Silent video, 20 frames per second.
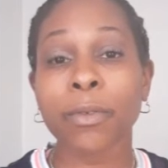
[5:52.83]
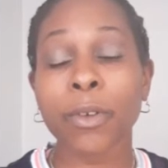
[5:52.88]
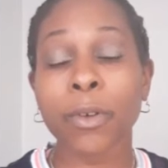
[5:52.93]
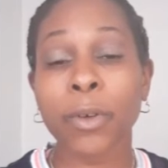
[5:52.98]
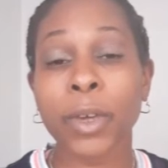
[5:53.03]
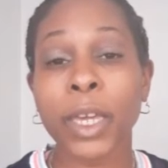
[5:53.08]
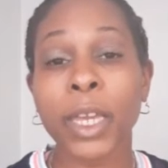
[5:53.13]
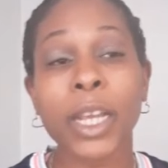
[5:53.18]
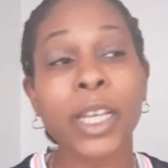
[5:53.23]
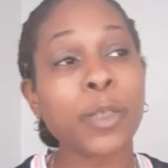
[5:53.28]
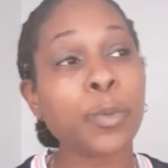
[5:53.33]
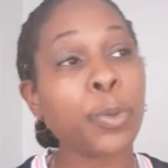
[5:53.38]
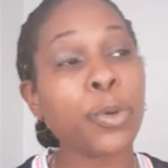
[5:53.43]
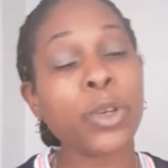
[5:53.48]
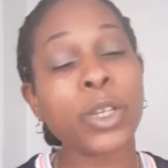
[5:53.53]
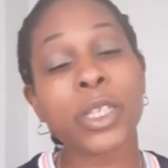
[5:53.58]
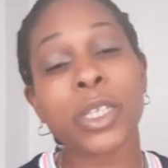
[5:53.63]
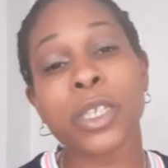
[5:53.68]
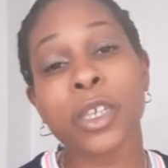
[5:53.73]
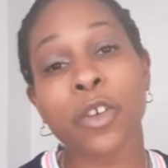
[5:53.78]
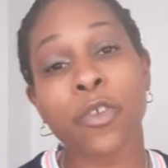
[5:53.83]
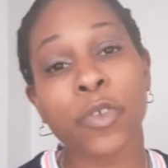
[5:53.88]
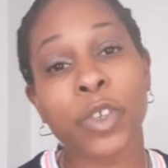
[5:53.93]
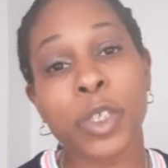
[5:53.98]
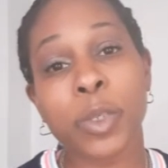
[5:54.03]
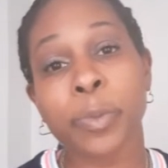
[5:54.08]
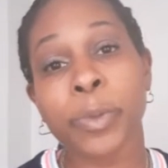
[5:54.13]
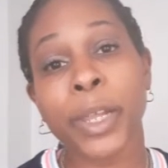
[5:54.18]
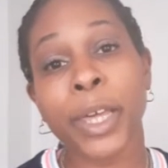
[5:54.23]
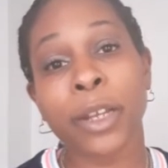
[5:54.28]
Okay, that's pretty
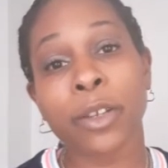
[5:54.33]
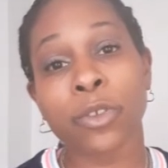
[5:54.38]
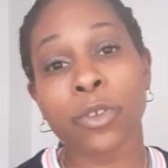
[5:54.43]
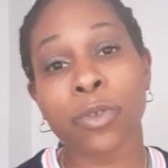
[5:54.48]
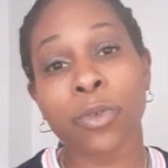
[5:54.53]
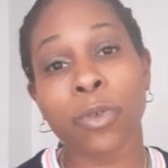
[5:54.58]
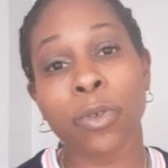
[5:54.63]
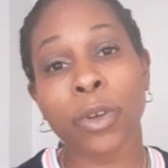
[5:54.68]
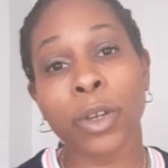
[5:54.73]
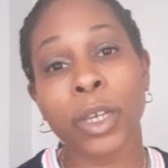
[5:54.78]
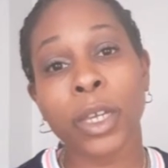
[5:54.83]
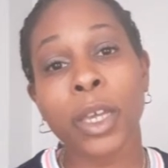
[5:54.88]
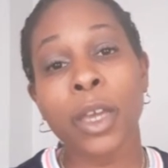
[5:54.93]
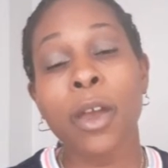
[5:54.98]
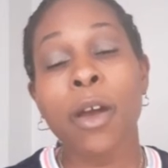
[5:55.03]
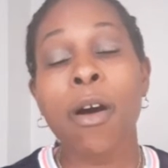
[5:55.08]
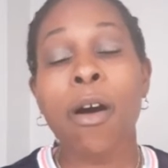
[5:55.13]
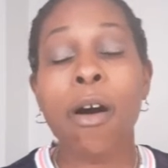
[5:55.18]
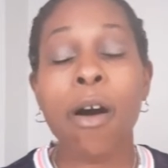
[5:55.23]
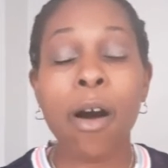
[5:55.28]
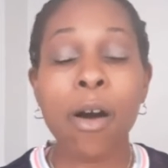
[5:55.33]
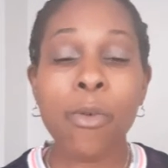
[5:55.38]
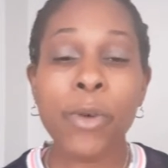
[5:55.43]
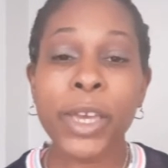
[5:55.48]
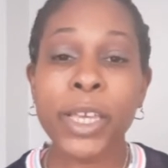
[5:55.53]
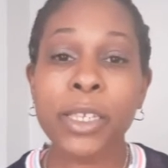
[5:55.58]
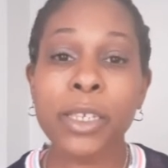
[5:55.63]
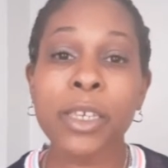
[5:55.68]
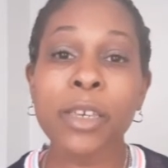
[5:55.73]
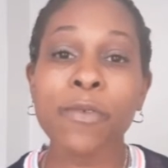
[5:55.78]
self-explanatory.
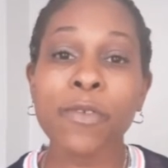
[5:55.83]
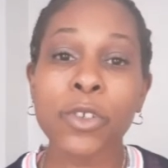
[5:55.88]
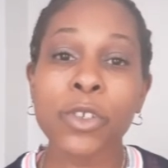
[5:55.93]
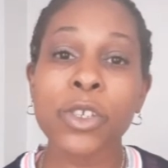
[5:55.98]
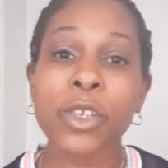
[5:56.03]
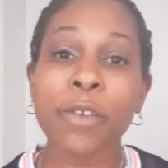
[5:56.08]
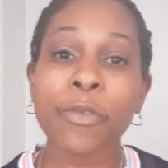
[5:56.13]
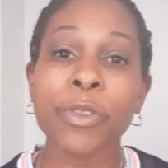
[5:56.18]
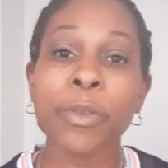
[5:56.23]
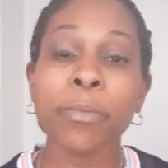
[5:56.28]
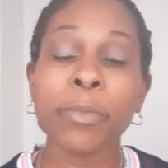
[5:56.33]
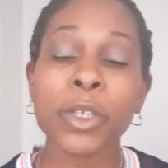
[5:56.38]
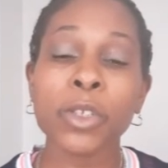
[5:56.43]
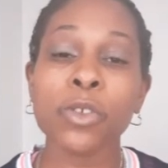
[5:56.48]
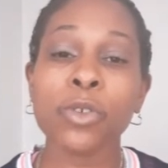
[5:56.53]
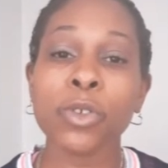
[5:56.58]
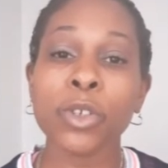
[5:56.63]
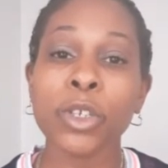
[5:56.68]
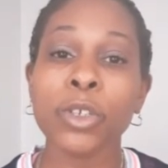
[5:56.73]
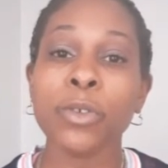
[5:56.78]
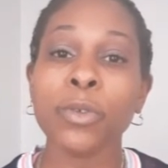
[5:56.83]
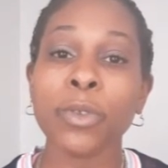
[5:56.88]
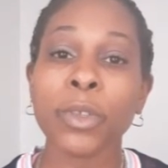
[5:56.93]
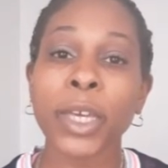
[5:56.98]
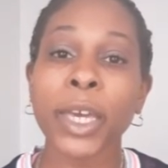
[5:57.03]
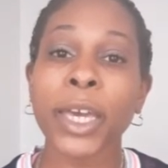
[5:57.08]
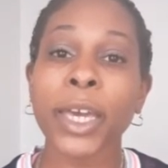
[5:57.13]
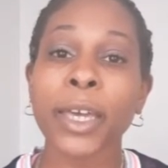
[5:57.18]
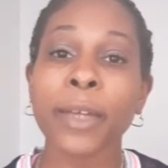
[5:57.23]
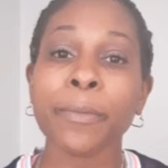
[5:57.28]
Always give yourself the mental cue
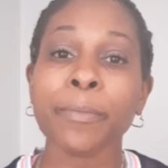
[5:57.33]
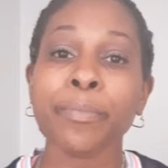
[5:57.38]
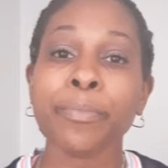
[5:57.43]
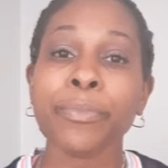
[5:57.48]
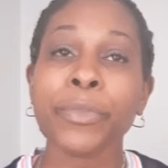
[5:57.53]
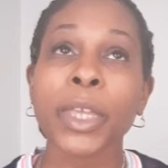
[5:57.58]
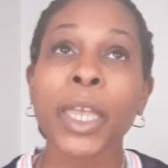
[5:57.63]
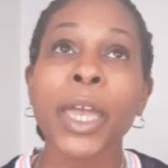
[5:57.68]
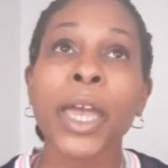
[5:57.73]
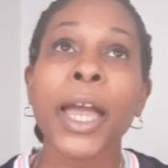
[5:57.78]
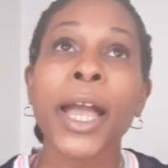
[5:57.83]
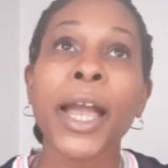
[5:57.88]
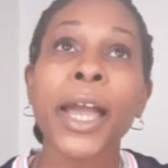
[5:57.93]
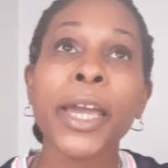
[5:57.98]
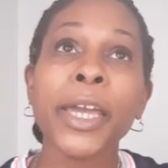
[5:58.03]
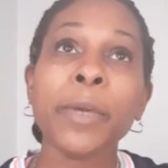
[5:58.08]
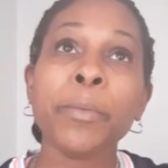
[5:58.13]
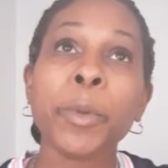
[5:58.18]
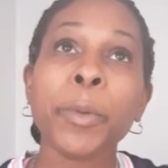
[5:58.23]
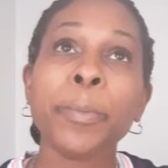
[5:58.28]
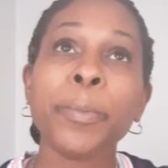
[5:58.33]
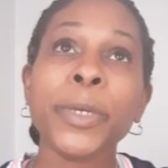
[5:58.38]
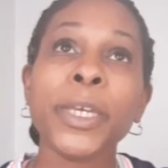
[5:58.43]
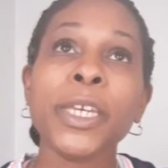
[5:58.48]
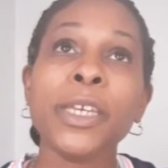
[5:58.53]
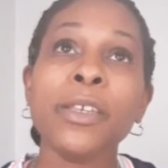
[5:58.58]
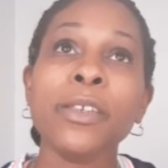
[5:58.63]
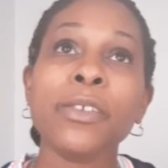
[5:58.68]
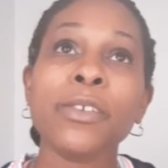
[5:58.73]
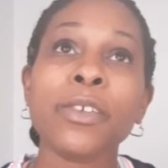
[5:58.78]
that I am a
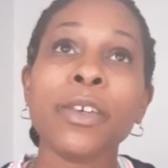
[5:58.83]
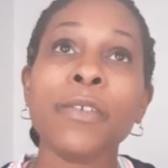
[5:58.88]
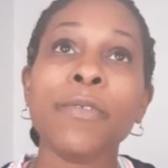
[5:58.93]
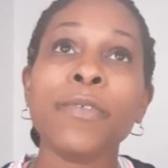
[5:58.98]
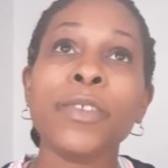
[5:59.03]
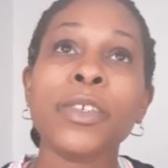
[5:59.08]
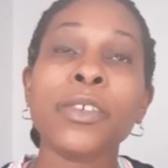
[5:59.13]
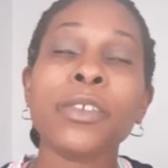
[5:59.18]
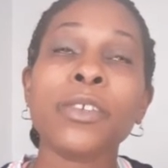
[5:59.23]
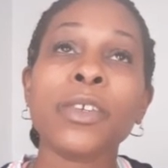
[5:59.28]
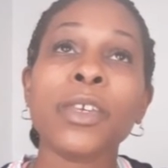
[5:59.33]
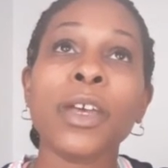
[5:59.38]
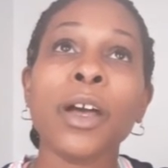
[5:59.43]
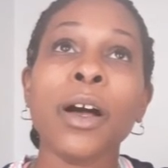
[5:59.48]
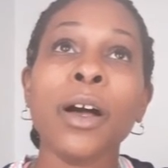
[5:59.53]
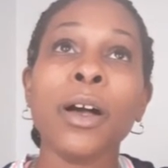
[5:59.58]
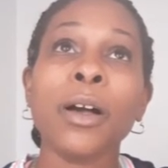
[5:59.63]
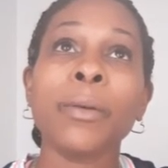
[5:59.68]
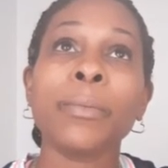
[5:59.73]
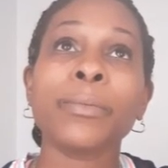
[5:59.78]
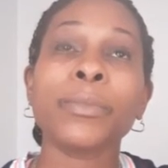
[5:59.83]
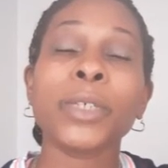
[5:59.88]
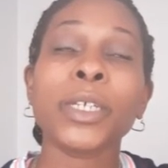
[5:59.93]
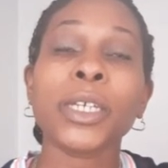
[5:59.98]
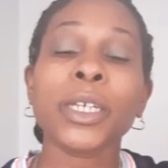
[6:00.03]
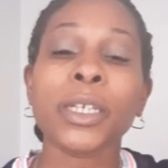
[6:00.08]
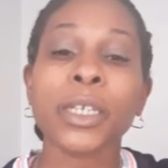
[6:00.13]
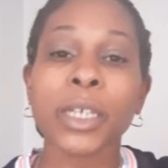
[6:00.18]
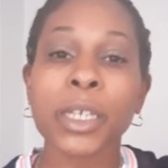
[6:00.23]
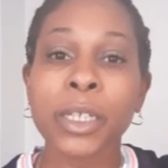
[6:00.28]
piece of this
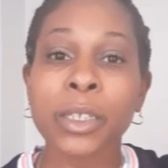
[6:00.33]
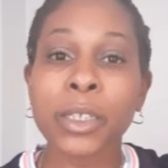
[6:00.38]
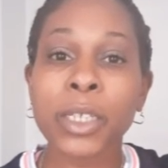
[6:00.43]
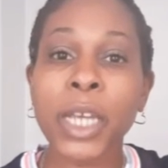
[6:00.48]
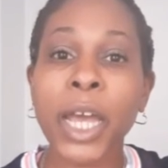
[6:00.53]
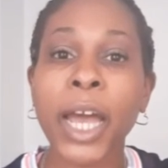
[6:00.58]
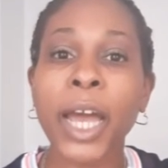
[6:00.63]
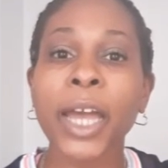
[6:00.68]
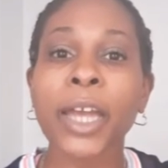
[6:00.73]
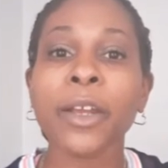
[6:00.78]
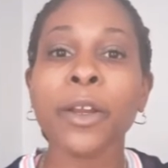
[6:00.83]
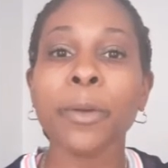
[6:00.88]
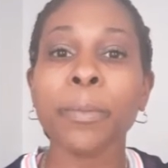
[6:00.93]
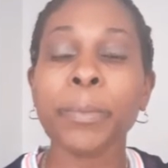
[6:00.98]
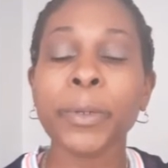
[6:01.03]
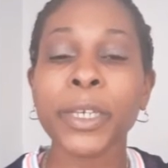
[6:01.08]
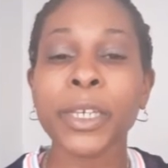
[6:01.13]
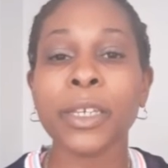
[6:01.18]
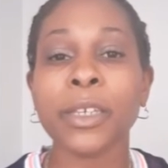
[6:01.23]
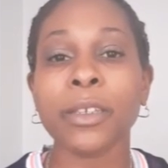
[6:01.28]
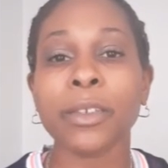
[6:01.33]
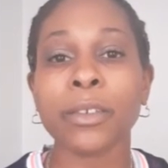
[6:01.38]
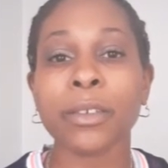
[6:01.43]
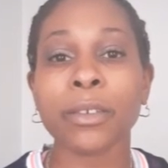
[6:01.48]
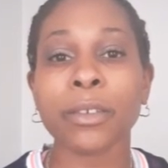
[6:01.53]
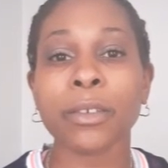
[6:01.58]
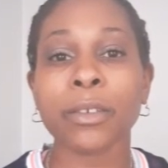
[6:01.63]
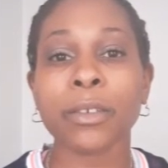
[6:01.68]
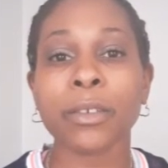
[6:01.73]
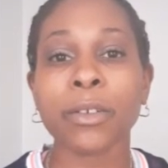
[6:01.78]
entire
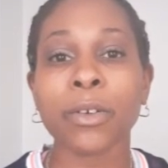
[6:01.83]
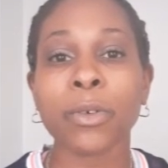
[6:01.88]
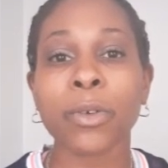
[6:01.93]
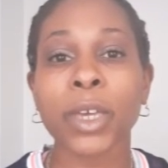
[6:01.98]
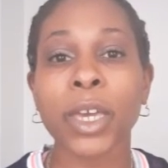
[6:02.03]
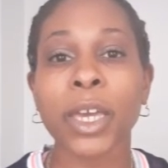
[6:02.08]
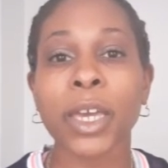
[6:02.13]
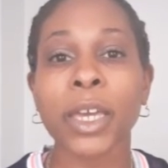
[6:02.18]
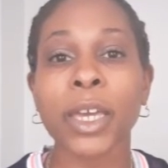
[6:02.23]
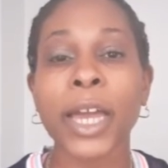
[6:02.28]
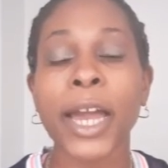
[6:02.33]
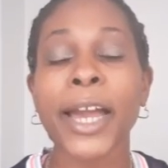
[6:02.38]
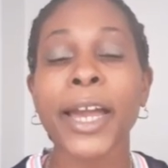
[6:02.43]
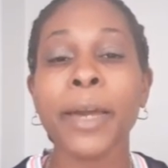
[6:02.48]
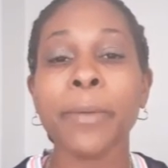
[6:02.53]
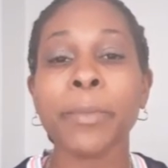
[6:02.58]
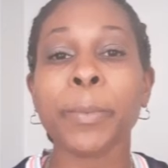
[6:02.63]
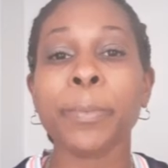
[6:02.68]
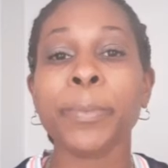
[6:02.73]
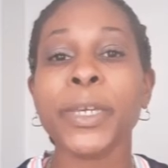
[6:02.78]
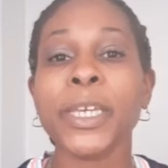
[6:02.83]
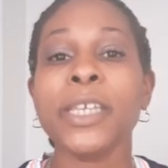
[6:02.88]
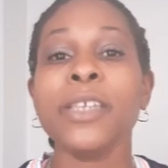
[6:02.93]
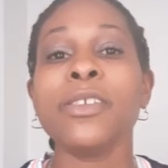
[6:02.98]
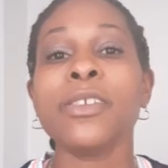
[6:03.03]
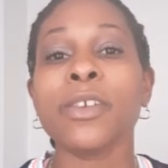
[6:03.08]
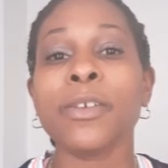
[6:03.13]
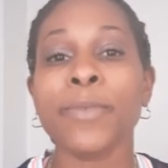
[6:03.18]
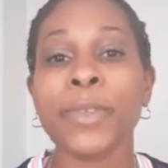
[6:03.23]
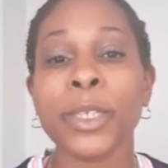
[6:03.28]
piece. Okay, I
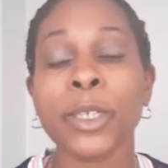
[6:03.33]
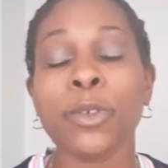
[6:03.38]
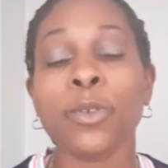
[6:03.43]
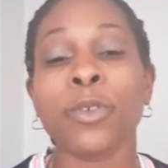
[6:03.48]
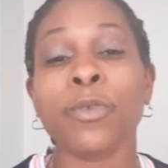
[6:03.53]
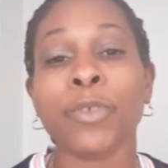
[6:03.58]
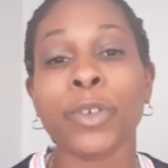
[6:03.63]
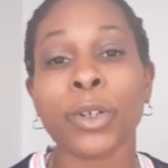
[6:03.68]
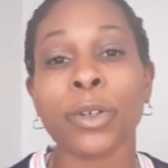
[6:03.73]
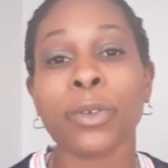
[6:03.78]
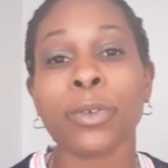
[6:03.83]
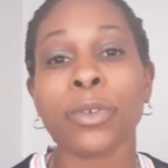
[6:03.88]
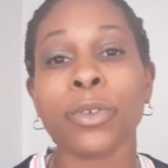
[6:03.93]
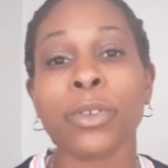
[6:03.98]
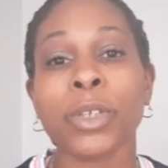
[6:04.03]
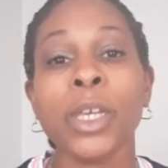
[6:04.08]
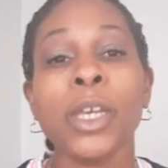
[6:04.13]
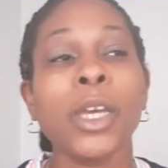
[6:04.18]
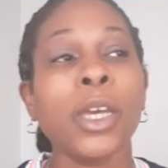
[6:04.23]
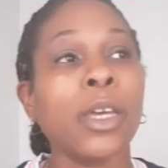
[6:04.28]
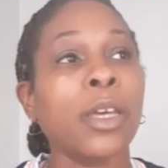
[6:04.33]
piece of the universe.